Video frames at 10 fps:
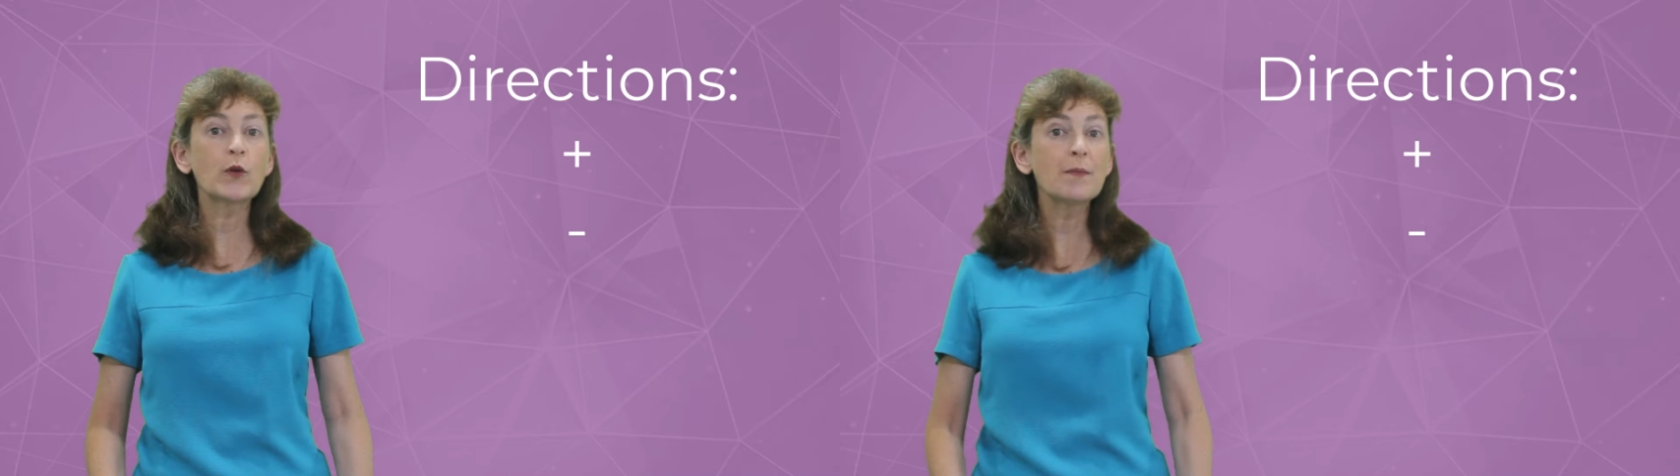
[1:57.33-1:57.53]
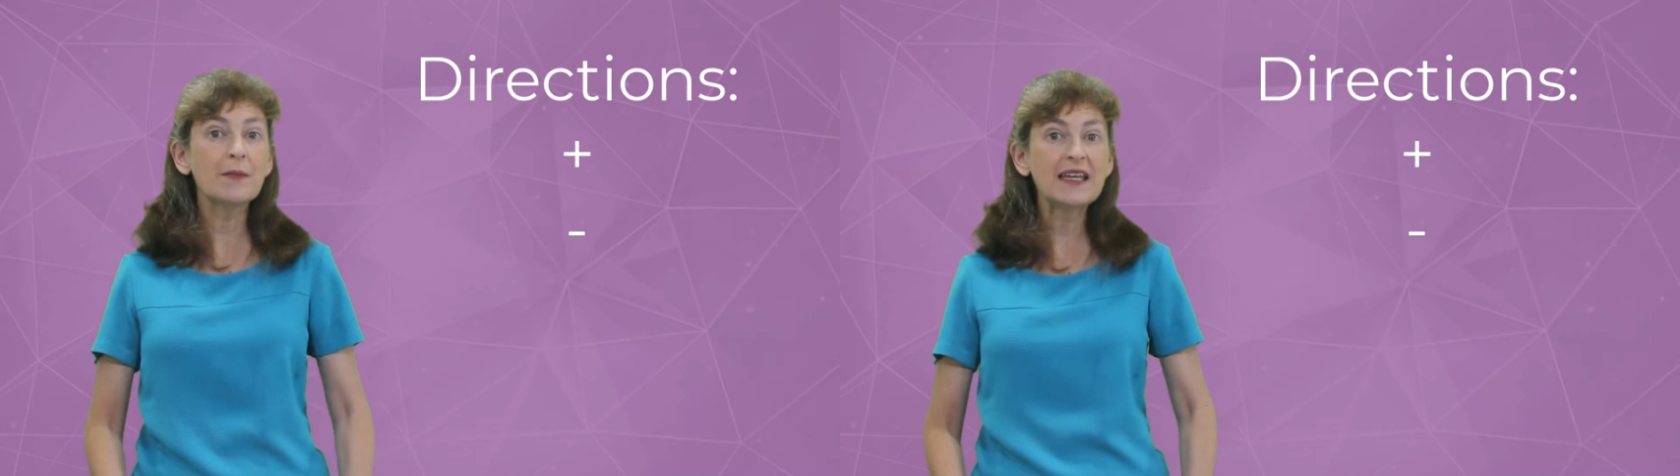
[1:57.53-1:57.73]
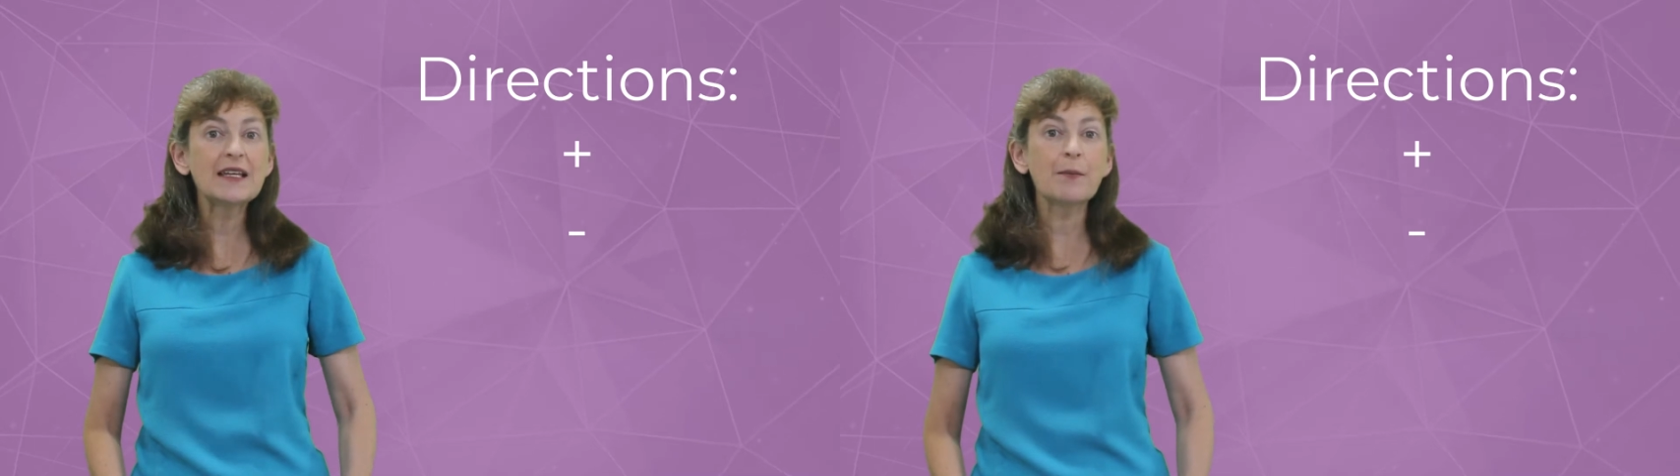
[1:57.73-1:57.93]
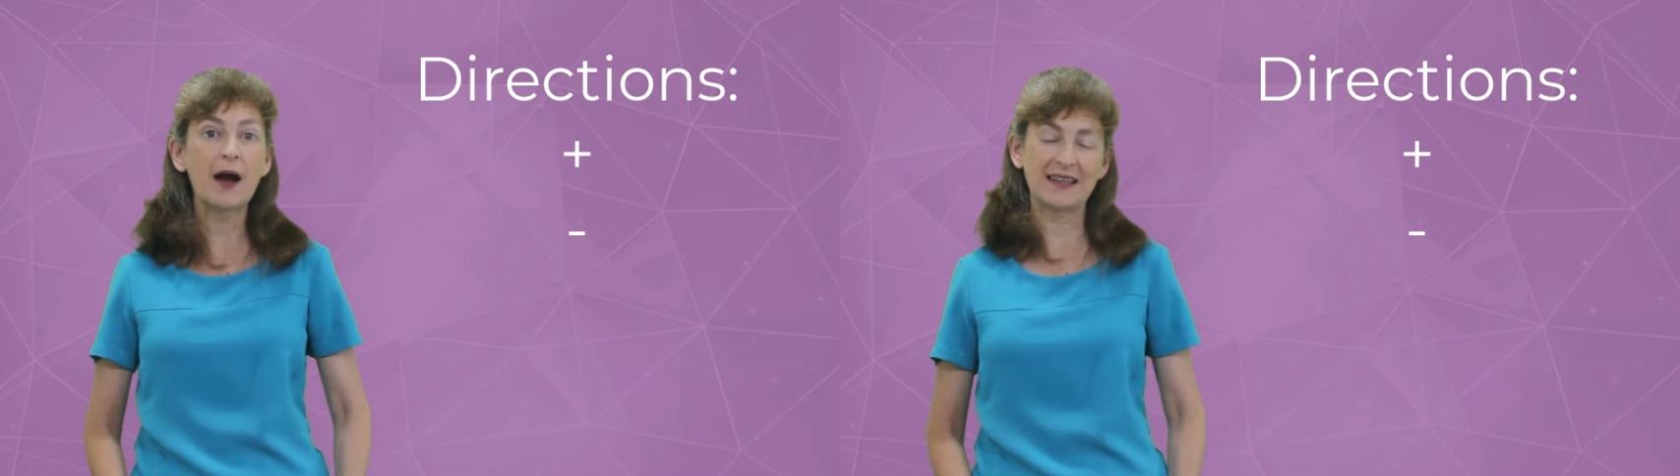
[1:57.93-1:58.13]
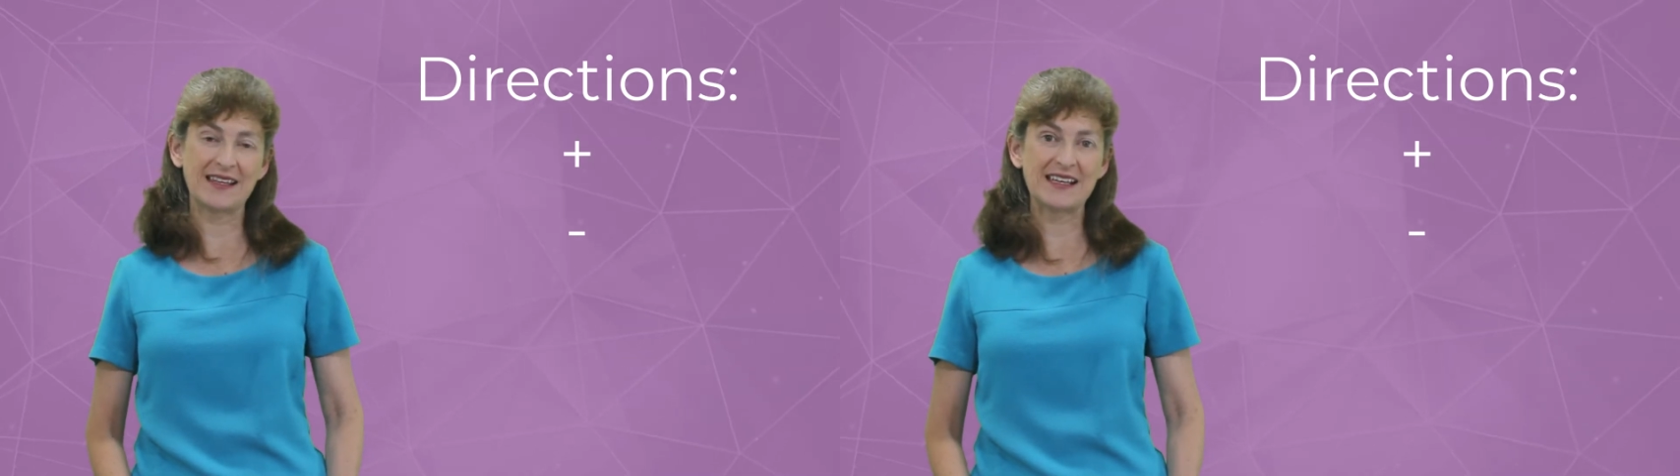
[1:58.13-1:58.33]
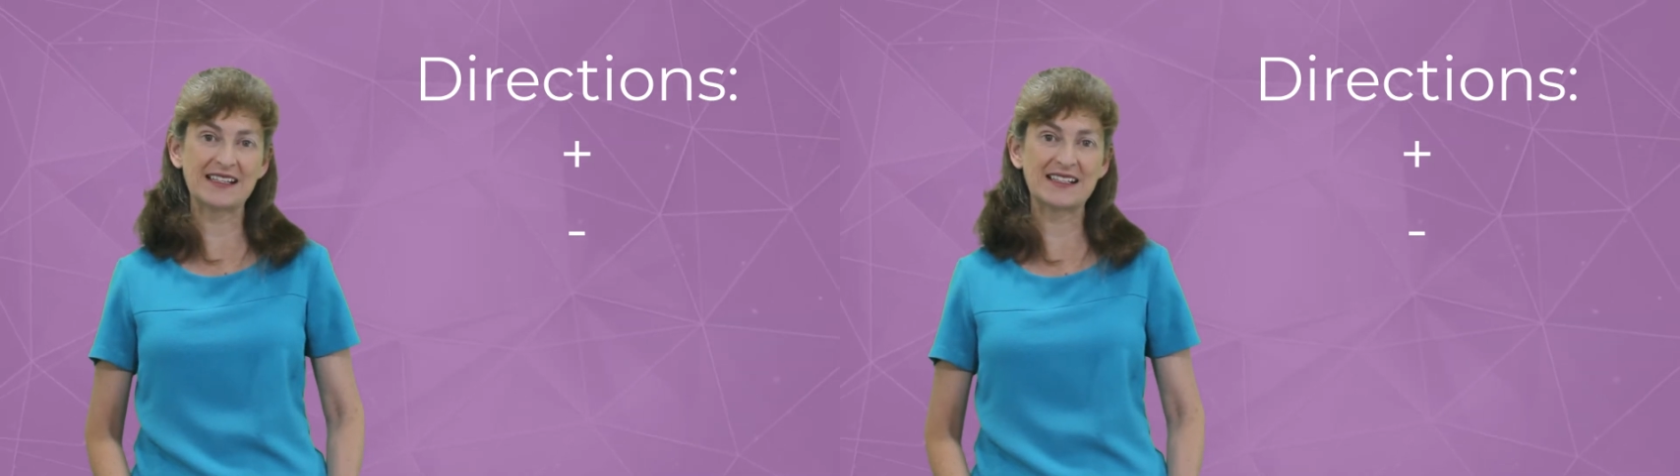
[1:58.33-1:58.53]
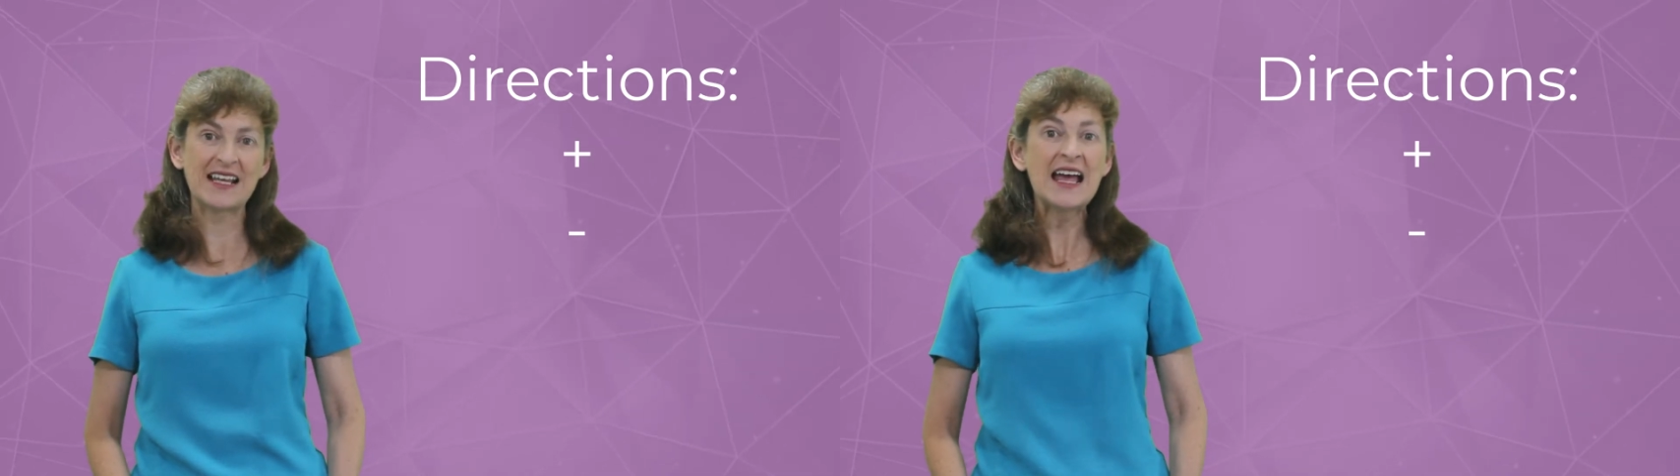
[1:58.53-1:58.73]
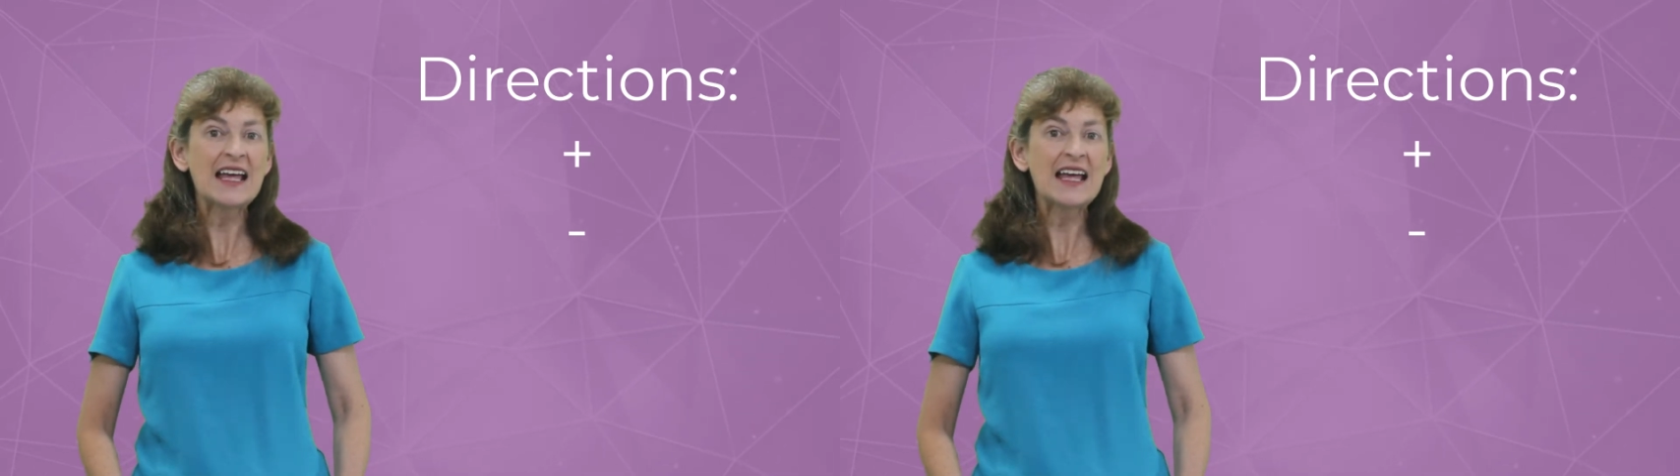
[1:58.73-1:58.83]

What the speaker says: we mean by these.